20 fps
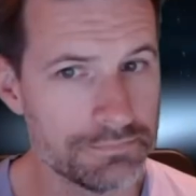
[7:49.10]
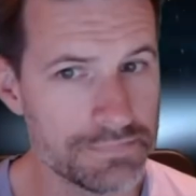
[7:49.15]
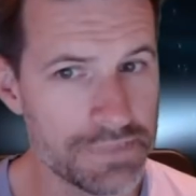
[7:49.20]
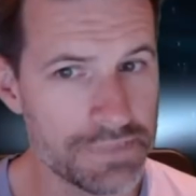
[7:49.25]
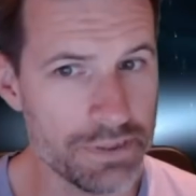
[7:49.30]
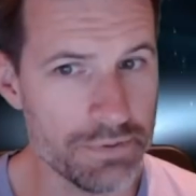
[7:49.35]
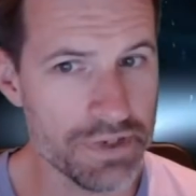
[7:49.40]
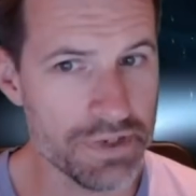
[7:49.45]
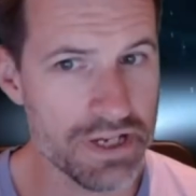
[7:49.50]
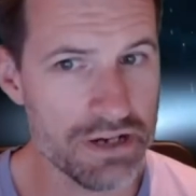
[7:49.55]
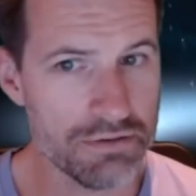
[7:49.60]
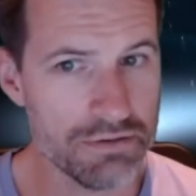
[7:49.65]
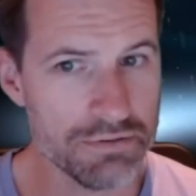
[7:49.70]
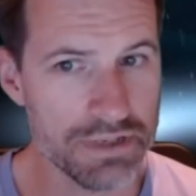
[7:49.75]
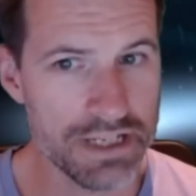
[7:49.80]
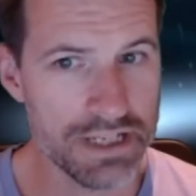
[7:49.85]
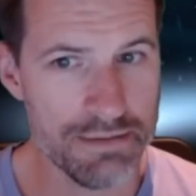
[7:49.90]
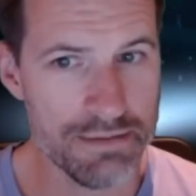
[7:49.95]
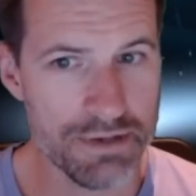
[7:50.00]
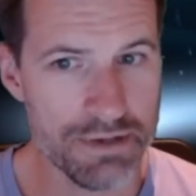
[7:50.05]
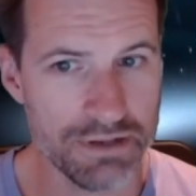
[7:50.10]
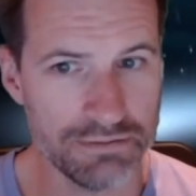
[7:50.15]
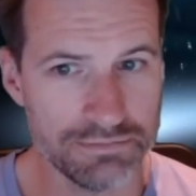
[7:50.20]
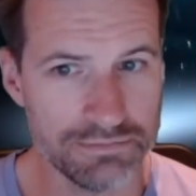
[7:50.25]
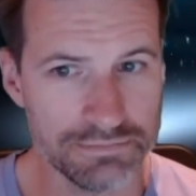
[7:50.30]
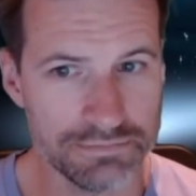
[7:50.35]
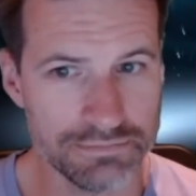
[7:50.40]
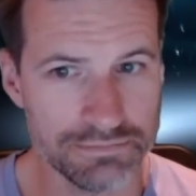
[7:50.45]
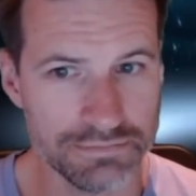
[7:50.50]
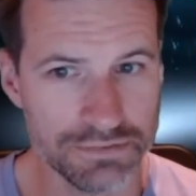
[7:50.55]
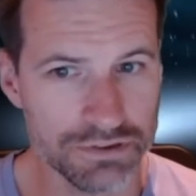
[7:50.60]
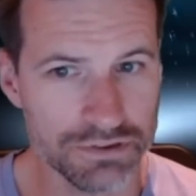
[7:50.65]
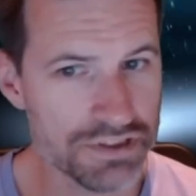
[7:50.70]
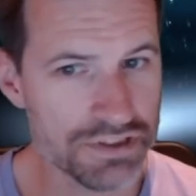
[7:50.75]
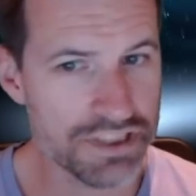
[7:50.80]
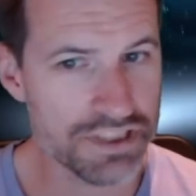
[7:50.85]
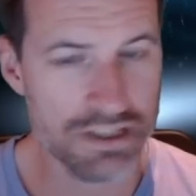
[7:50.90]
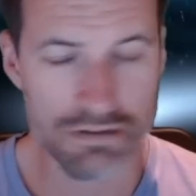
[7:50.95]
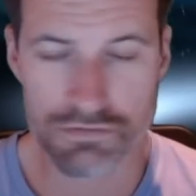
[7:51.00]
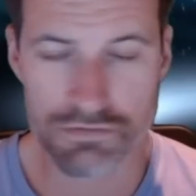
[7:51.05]
Here we go. Come on. Not
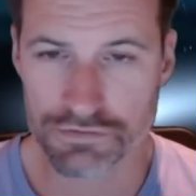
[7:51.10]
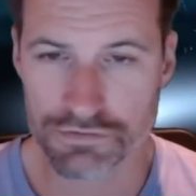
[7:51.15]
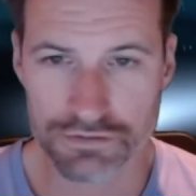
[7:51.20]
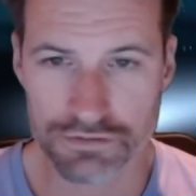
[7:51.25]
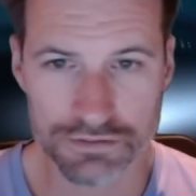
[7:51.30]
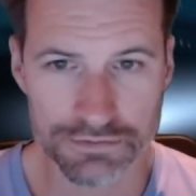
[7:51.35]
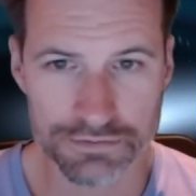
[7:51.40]
tough.